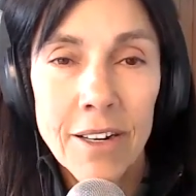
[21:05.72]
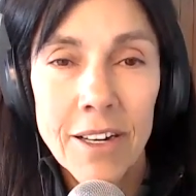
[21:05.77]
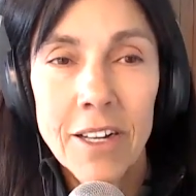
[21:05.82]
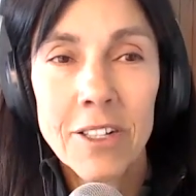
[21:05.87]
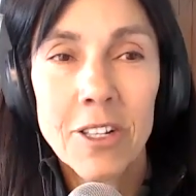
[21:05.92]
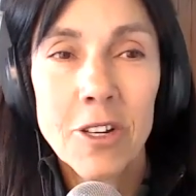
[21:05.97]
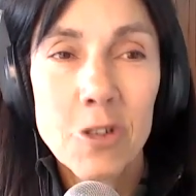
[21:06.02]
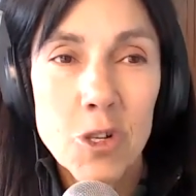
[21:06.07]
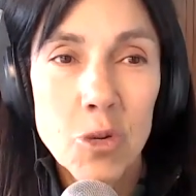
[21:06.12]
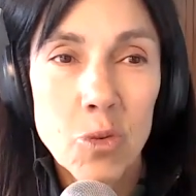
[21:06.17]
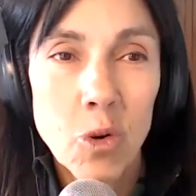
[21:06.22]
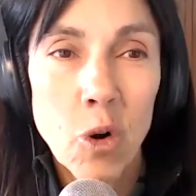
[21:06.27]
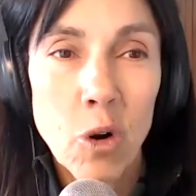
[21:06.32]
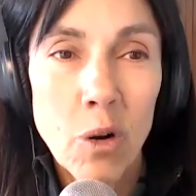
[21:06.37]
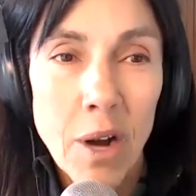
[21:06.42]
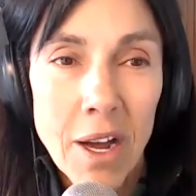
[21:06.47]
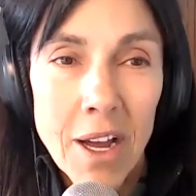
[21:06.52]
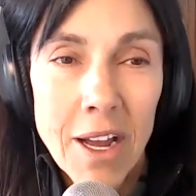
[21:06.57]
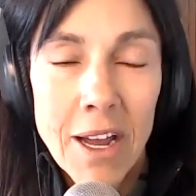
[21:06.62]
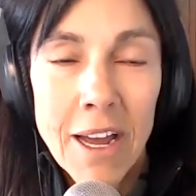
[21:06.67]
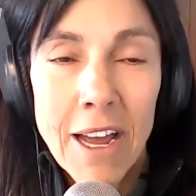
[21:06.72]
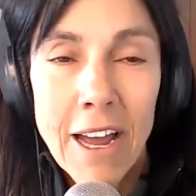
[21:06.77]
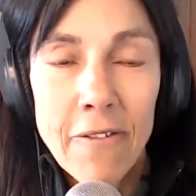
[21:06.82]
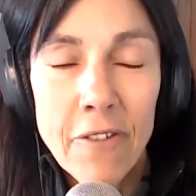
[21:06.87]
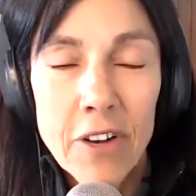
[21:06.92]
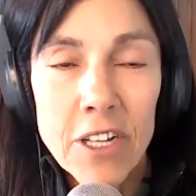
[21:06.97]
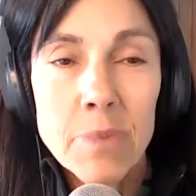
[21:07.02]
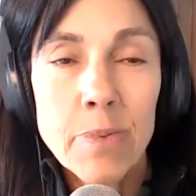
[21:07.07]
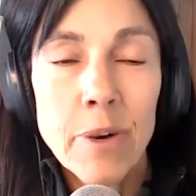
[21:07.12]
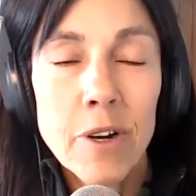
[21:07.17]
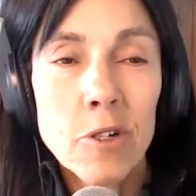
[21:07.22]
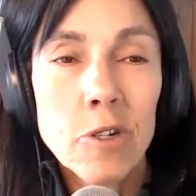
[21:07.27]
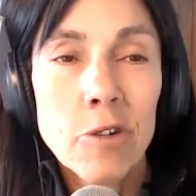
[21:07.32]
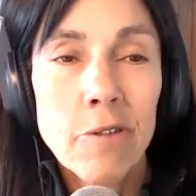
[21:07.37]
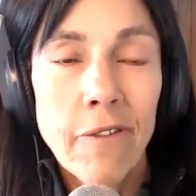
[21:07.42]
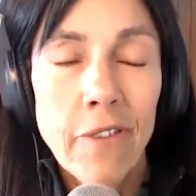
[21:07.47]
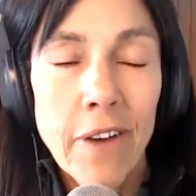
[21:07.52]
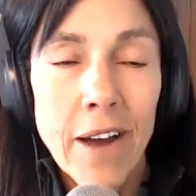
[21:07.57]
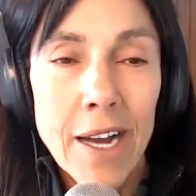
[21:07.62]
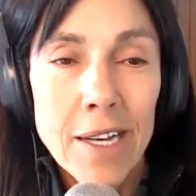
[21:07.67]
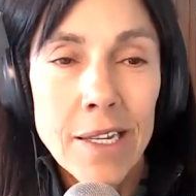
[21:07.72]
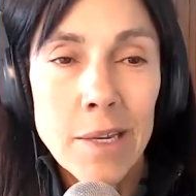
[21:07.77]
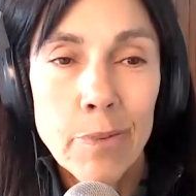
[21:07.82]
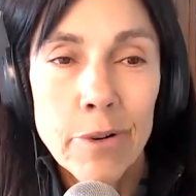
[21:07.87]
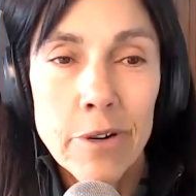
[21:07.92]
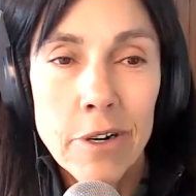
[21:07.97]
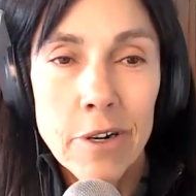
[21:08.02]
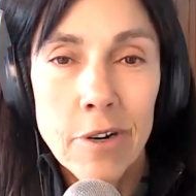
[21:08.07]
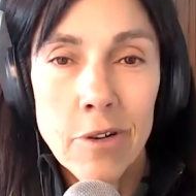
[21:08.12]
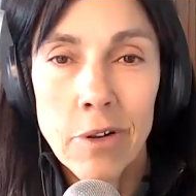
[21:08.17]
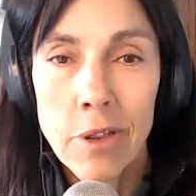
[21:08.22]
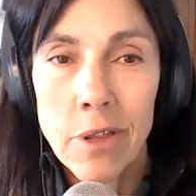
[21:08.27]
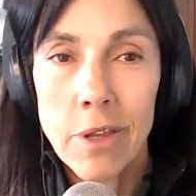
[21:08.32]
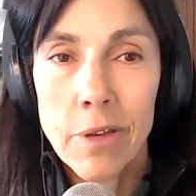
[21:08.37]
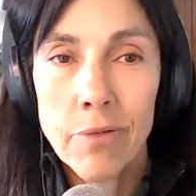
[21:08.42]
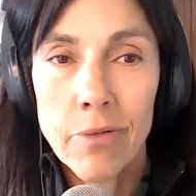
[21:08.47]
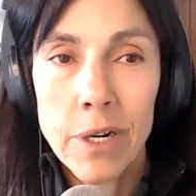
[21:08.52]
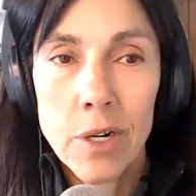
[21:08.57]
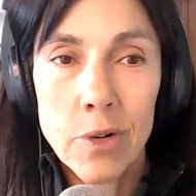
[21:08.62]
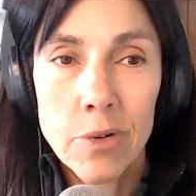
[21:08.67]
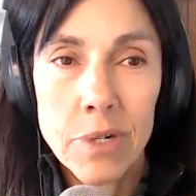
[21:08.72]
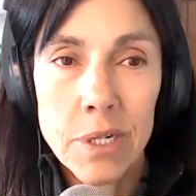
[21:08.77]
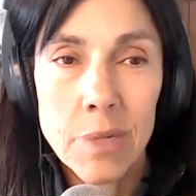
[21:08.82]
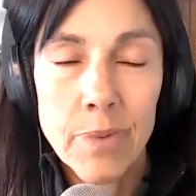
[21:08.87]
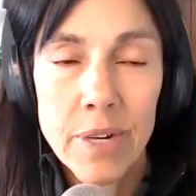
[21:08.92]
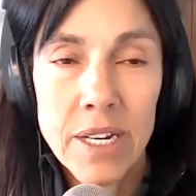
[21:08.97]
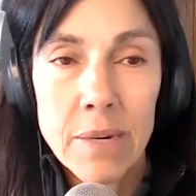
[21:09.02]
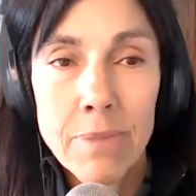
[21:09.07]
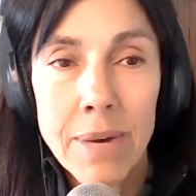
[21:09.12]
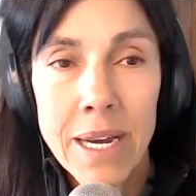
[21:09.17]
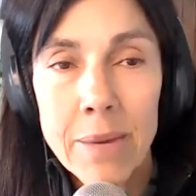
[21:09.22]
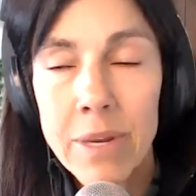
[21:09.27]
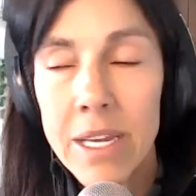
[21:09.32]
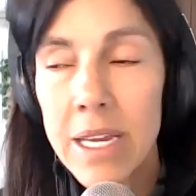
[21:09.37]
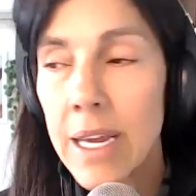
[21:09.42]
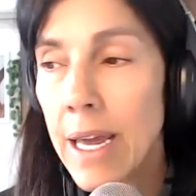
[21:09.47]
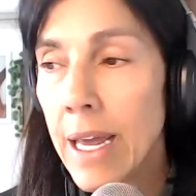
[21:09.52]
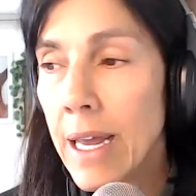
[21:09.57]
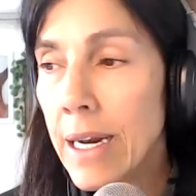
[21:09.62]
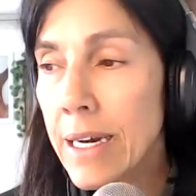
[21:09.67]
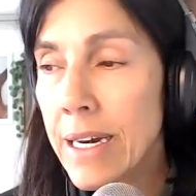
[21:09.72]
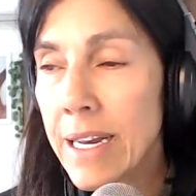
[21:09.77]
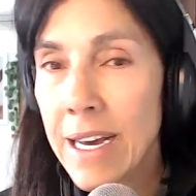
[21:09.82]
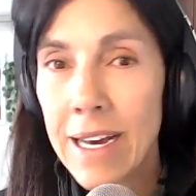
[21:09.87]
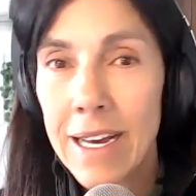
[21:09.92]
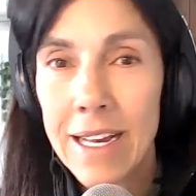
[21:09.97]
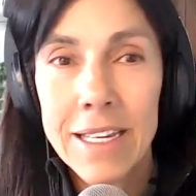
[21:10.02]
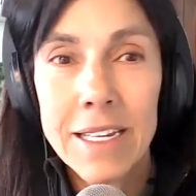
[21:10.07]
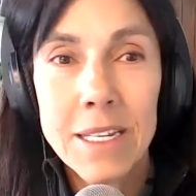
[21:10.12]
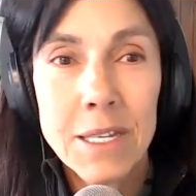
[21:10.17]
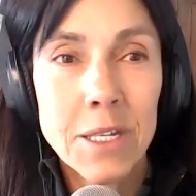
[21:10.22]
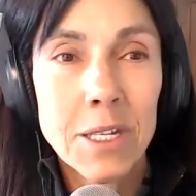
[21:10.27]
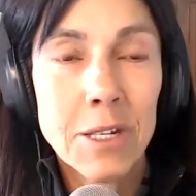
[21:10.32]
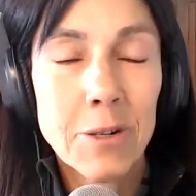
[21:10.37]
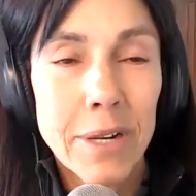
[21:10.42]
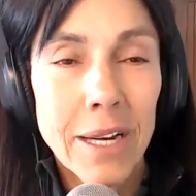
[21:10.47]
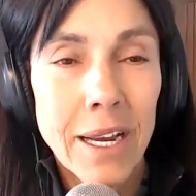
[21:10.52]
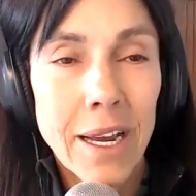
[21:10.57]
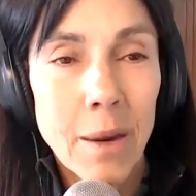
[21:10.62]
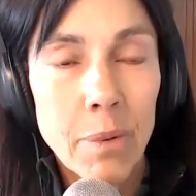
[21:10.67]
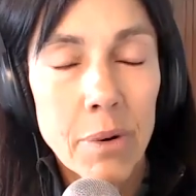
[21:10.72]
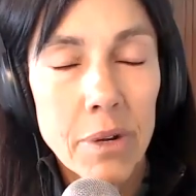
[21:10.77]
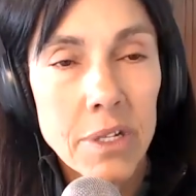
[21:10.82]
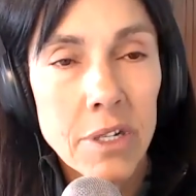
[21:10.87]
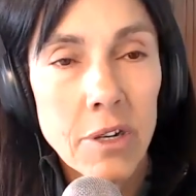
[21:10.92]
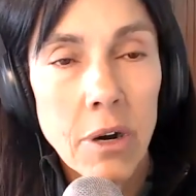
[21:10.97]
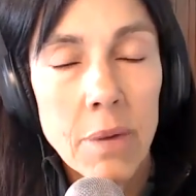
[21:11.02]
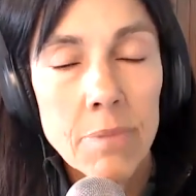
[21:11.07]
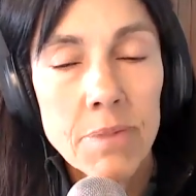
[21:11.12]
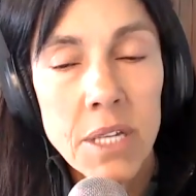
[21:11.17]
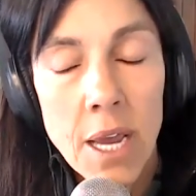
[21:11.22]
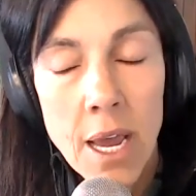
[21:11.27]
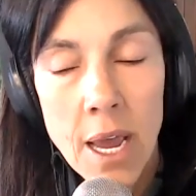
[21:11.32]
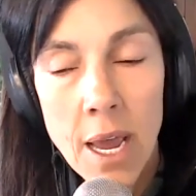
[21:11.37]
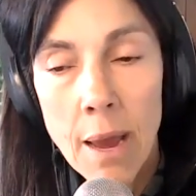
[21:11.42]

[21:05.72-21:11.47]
Lose you all. If I spoke too fast, put it on 3/4 speed maybe, and listen to it a couple of times.